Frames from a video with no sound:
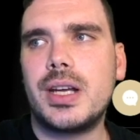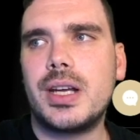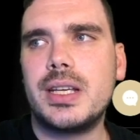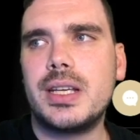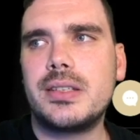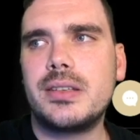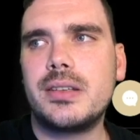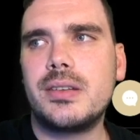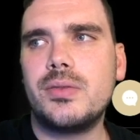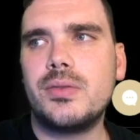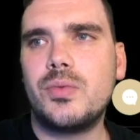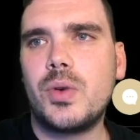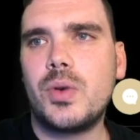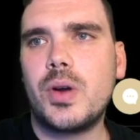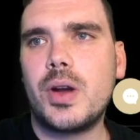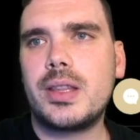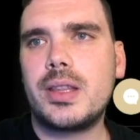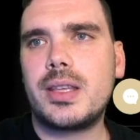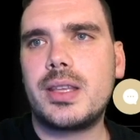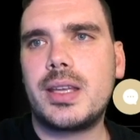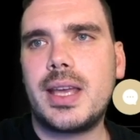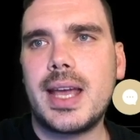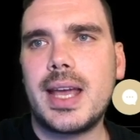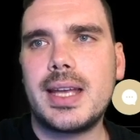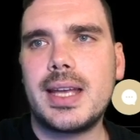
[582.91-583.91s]
is it worth
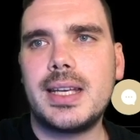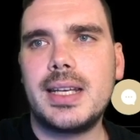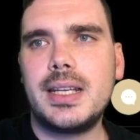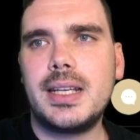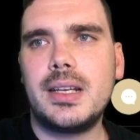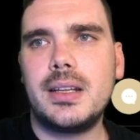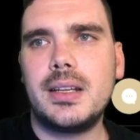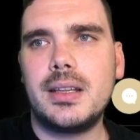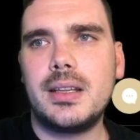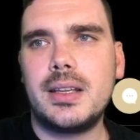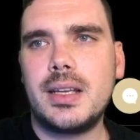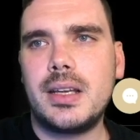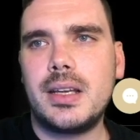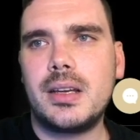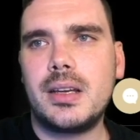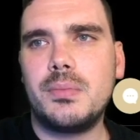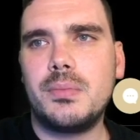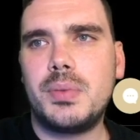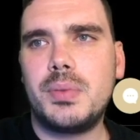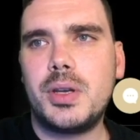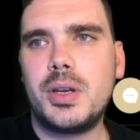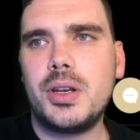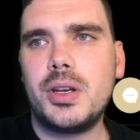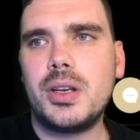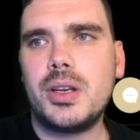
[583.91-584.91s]
getting the
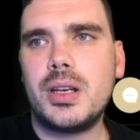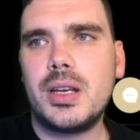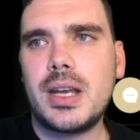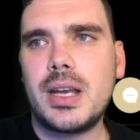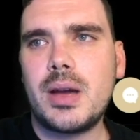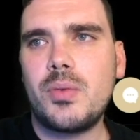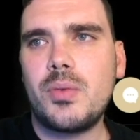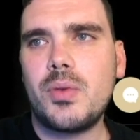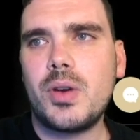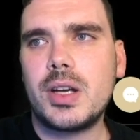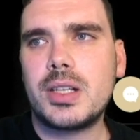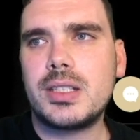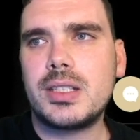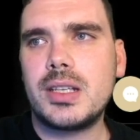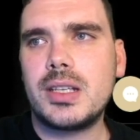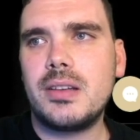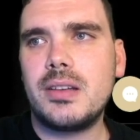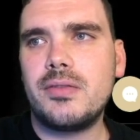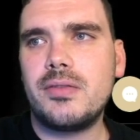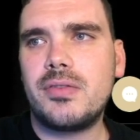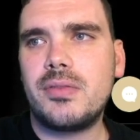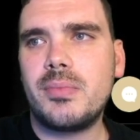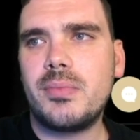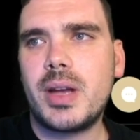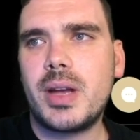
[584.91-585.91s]
Computer Networks and
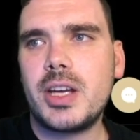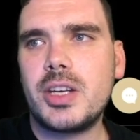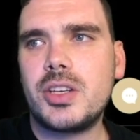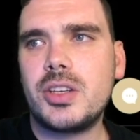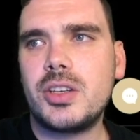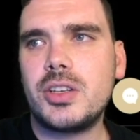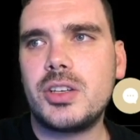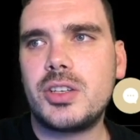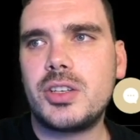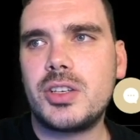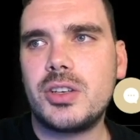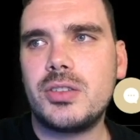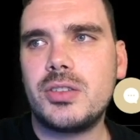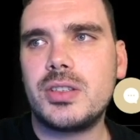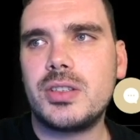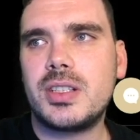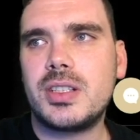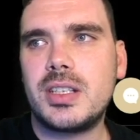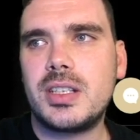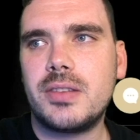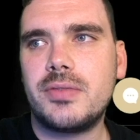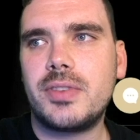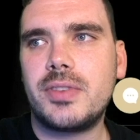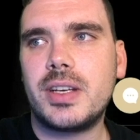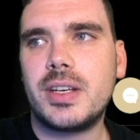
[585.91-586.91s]
Information Assurance
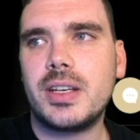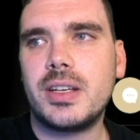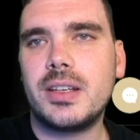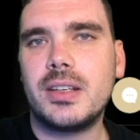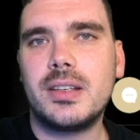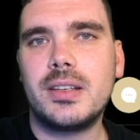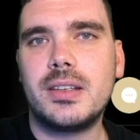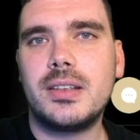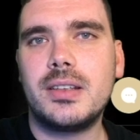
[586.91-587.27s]
Certificate?